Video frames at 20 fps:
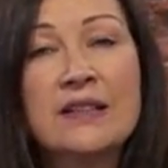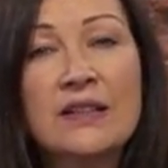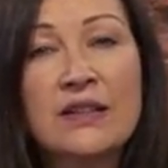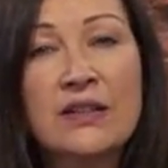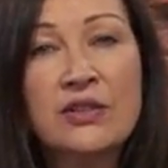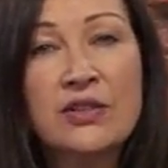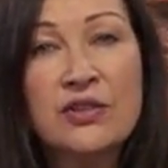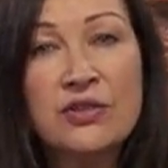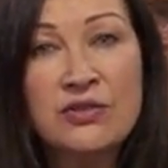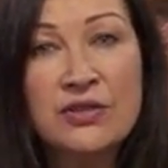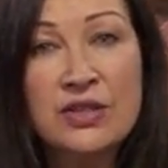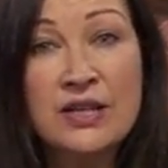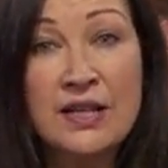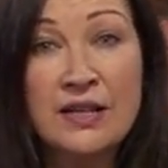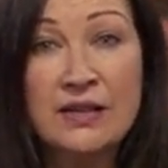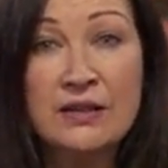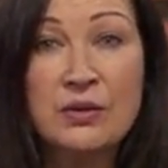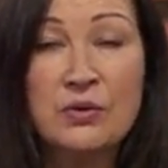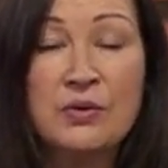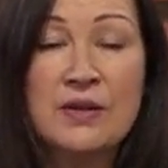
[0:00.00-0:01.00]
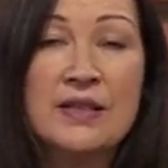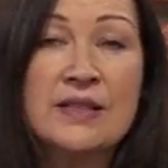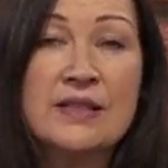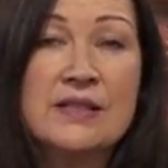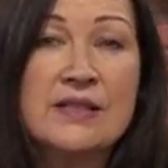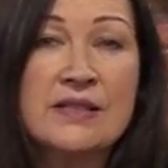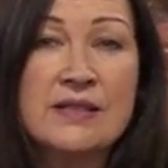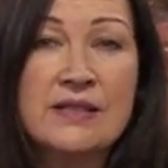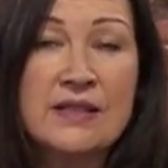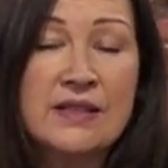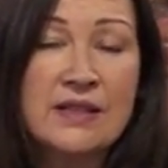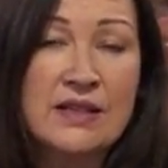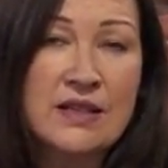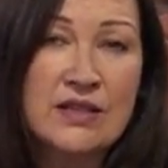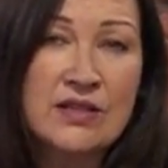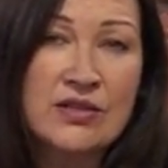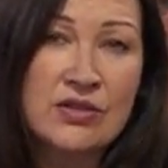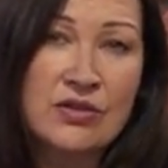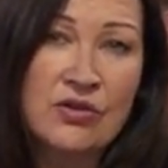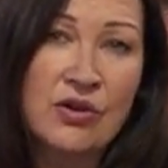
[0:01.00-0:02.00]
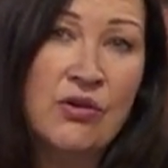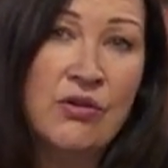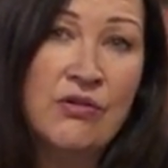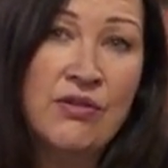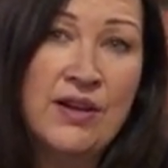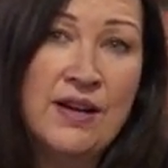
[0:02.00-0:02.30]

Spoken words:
and create quite a sore